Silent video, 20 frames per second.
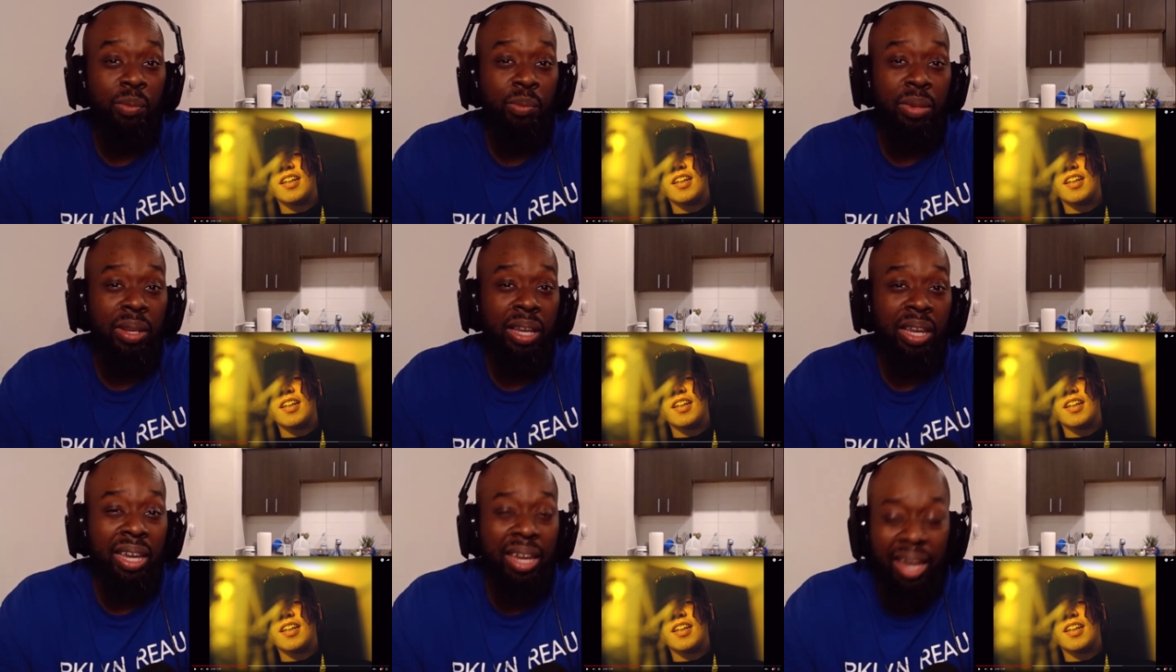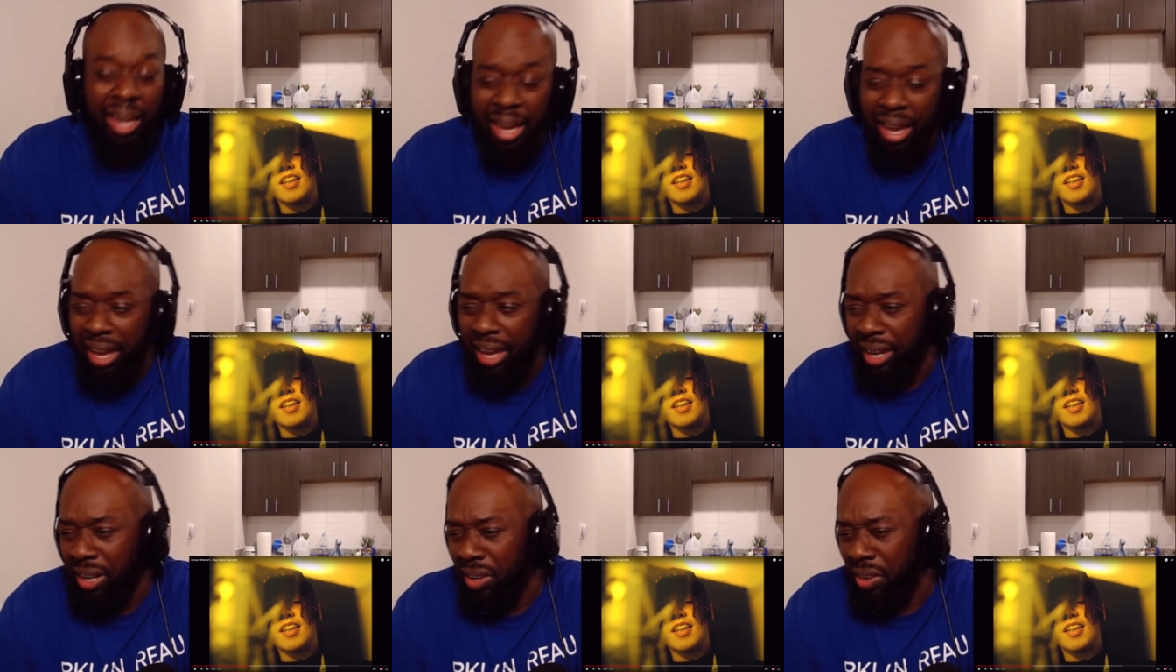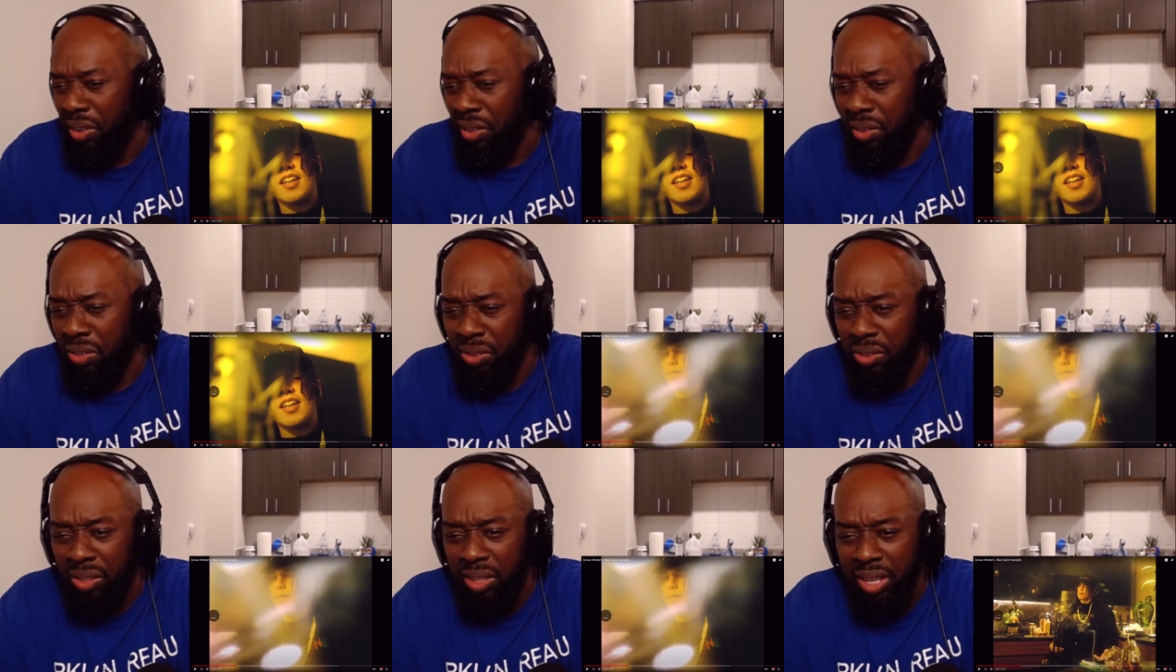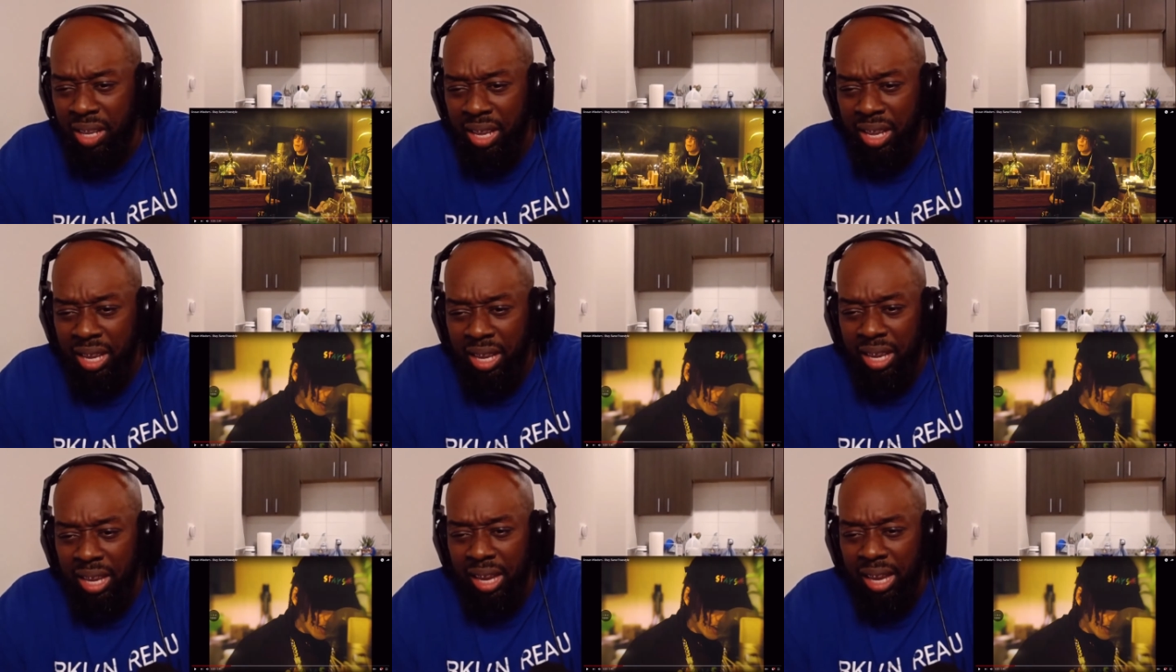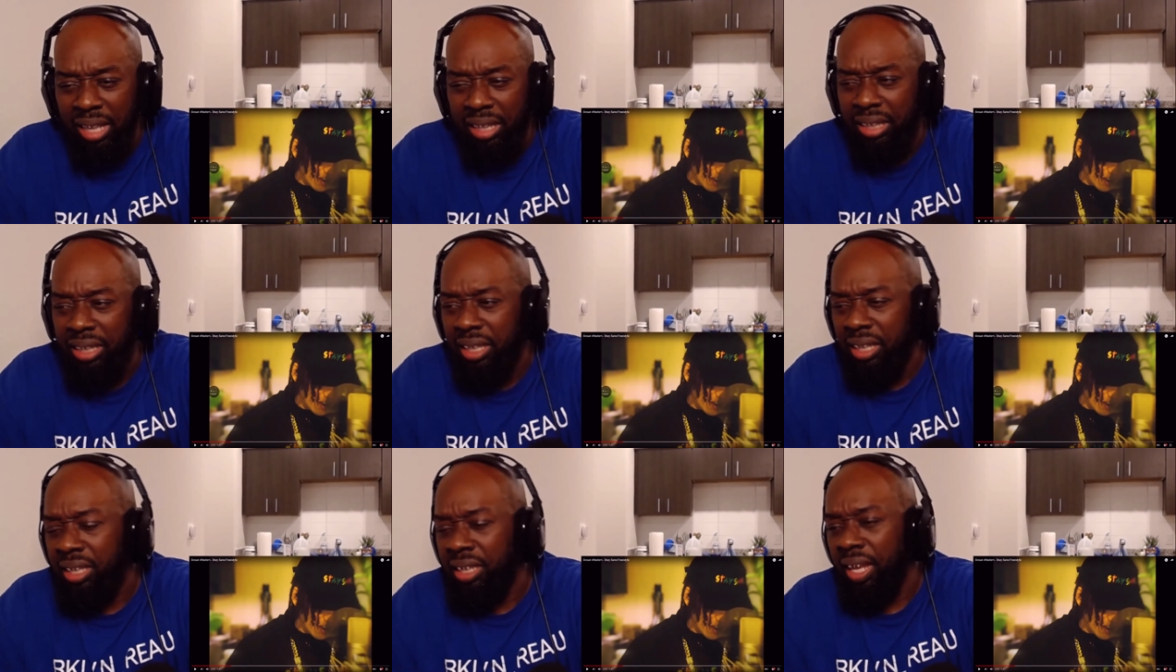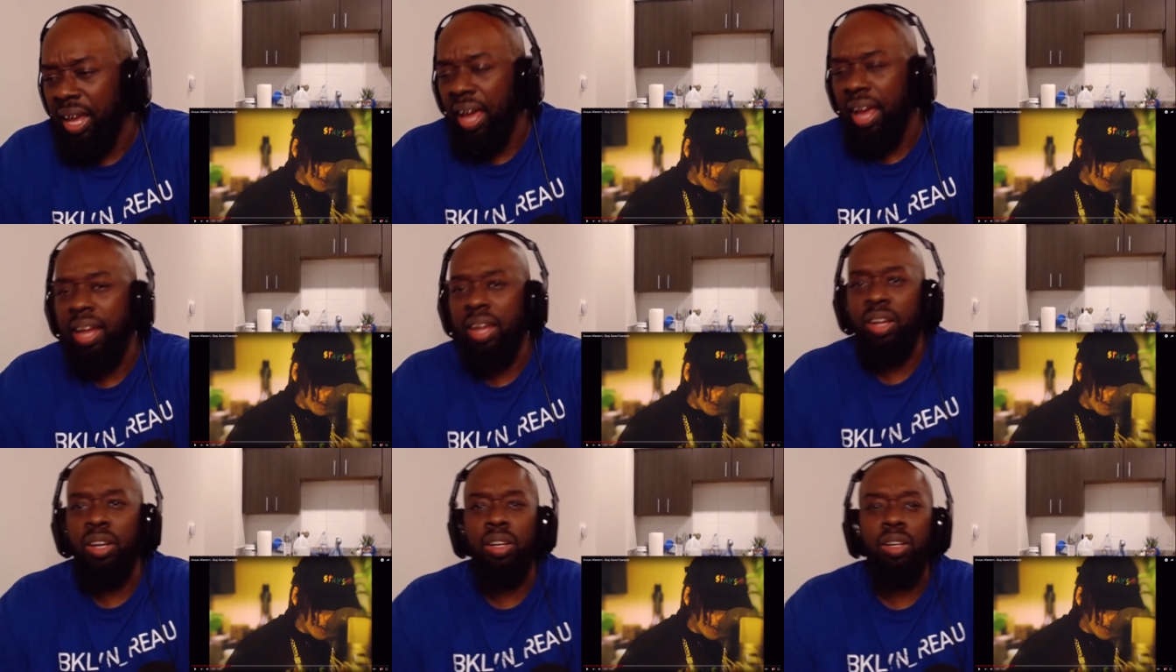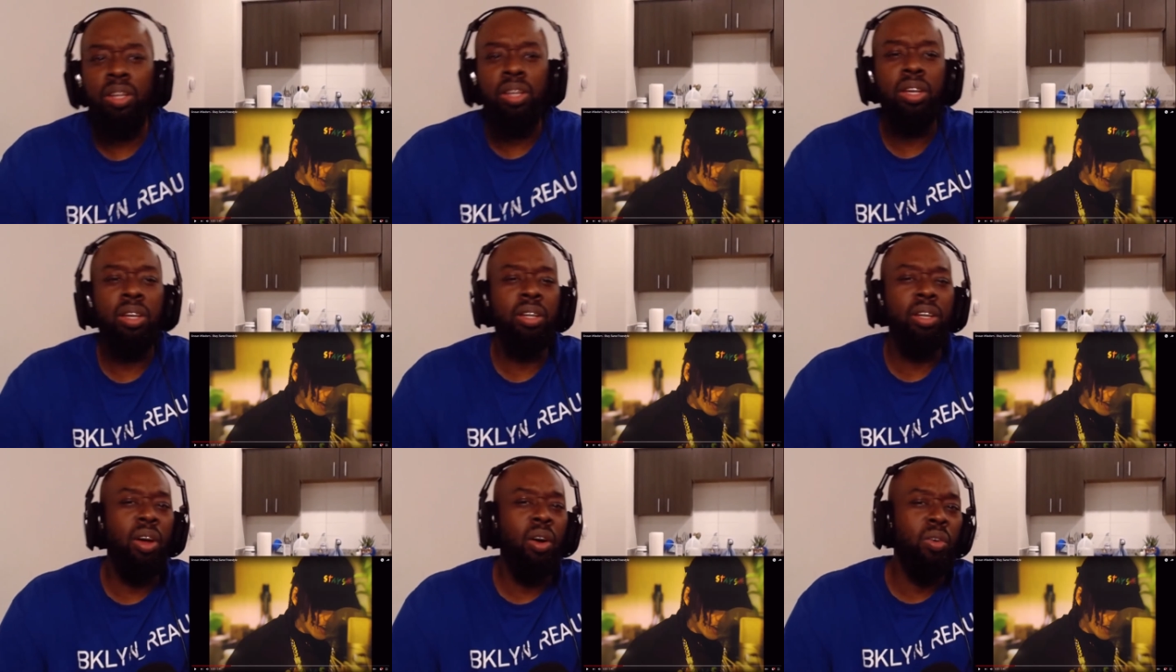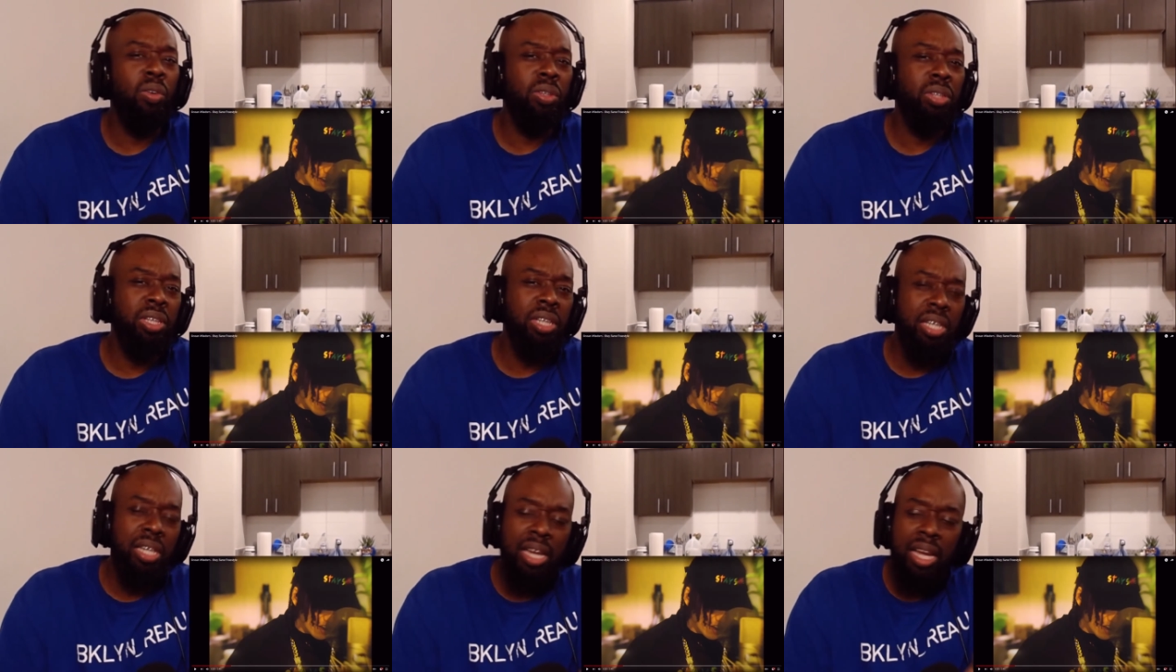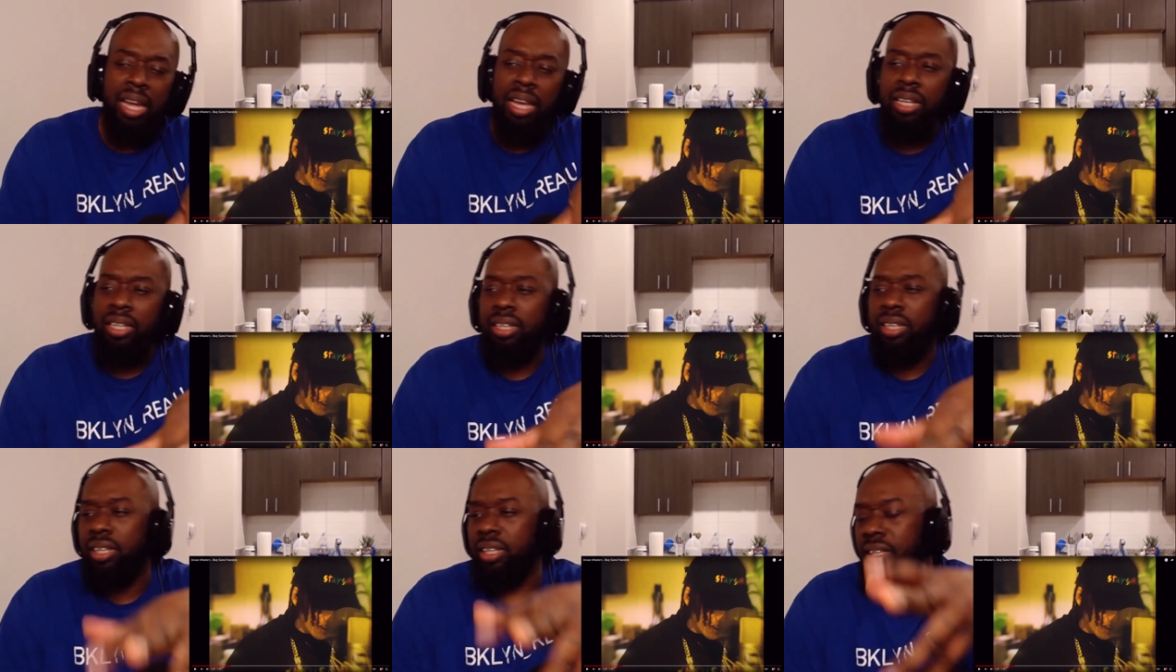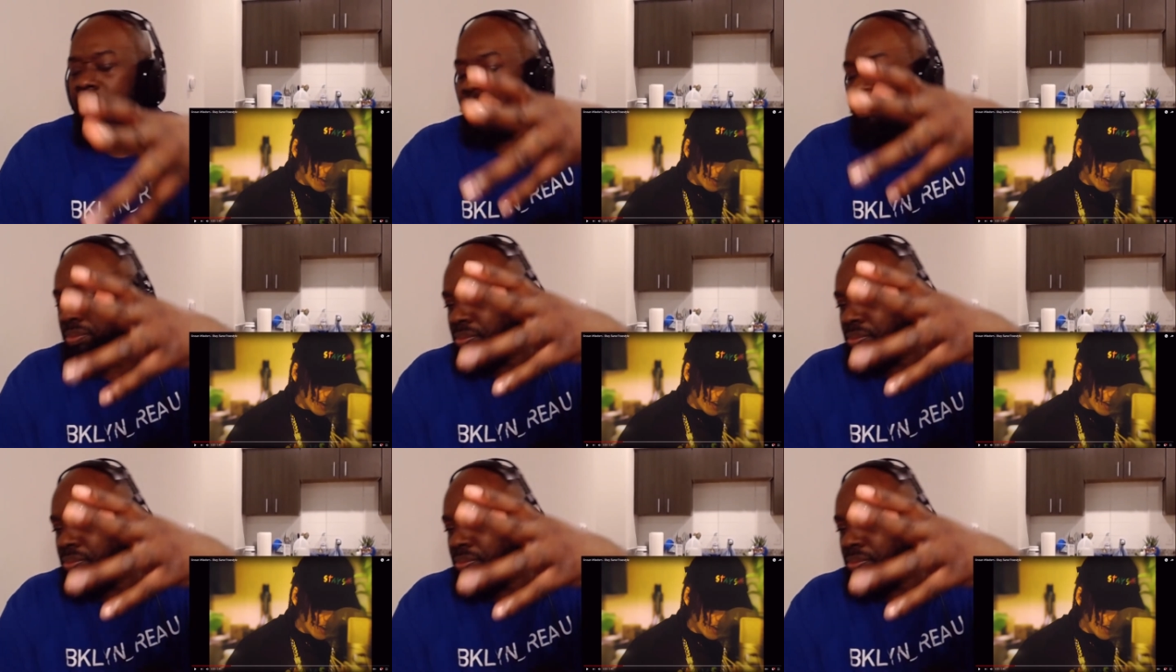again. Oh. It's just that Ocean is.